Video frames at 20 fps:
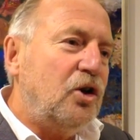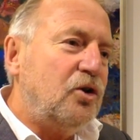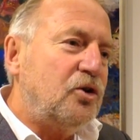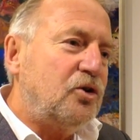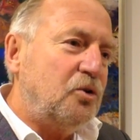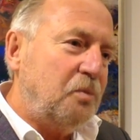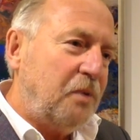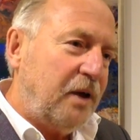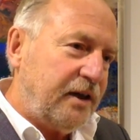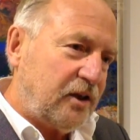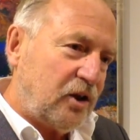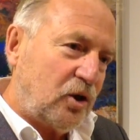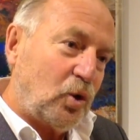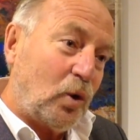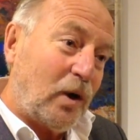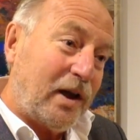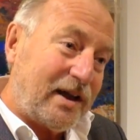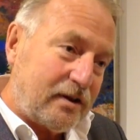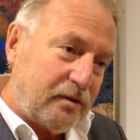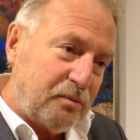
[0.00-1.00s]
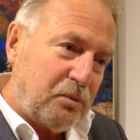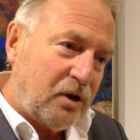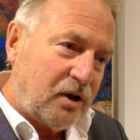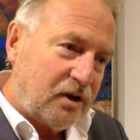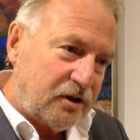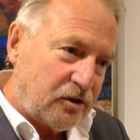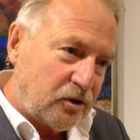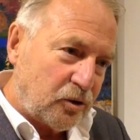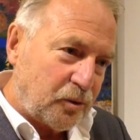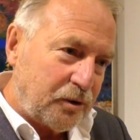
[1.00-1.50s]
to make a collective
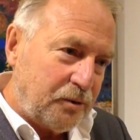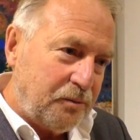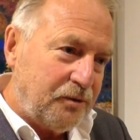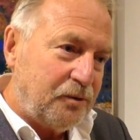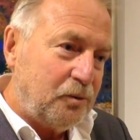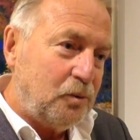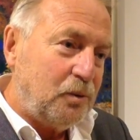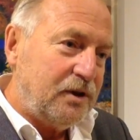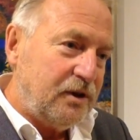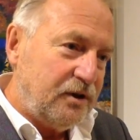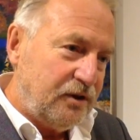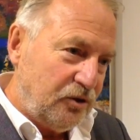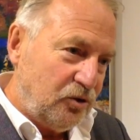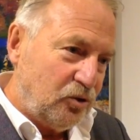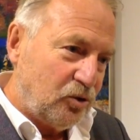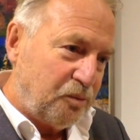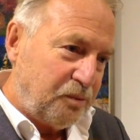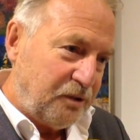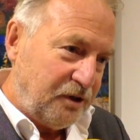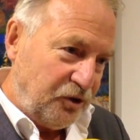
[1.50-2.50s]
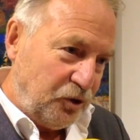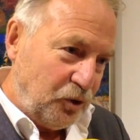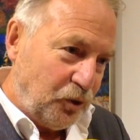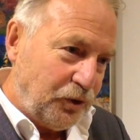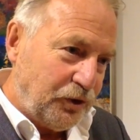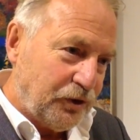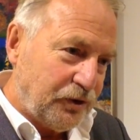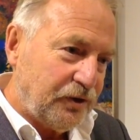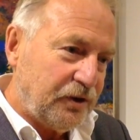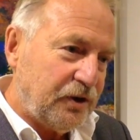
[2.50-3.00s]
bargaining agreement within the European
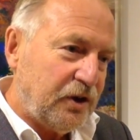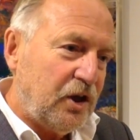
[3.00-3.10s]
Union